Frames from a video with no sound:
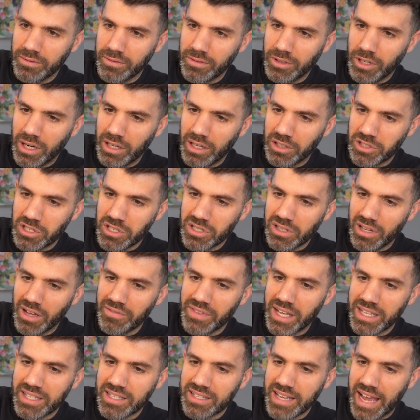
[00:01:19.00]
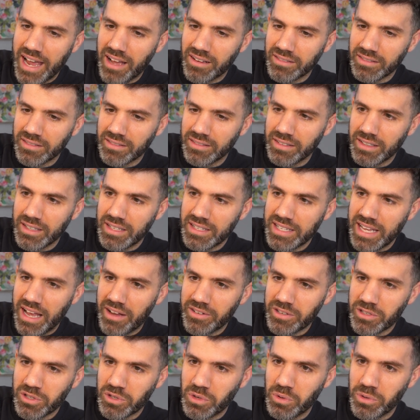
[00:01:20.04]
I just love that sound. The
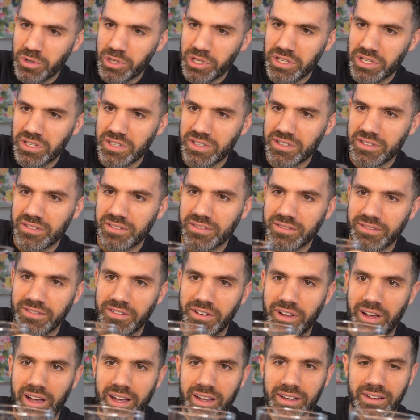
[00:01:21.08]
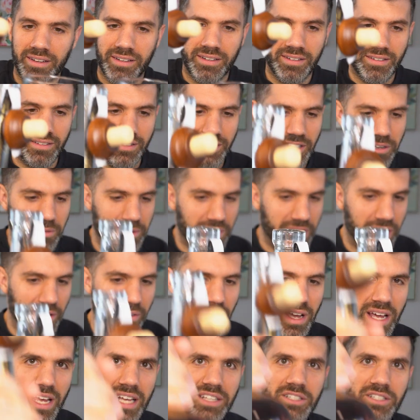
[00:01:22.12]
sound is gorgeous. Okay, there we go.